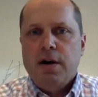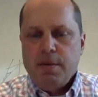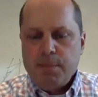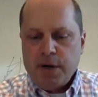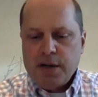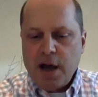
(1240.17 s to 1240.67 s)

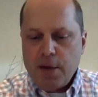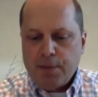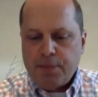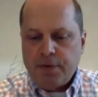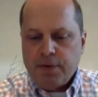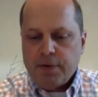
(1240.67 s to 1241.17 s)
But it's
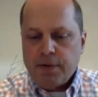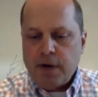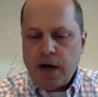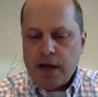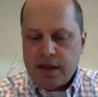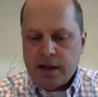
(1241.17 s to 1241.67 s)
helpful,
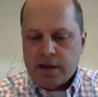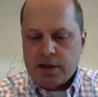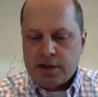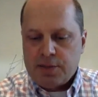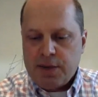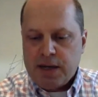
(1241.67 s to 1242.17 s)
I think, to
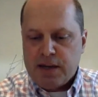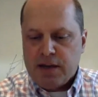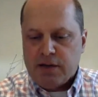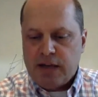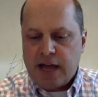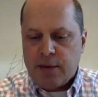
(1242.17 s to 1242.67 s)
speak in their
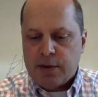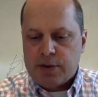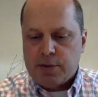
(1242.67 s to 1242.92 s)
language,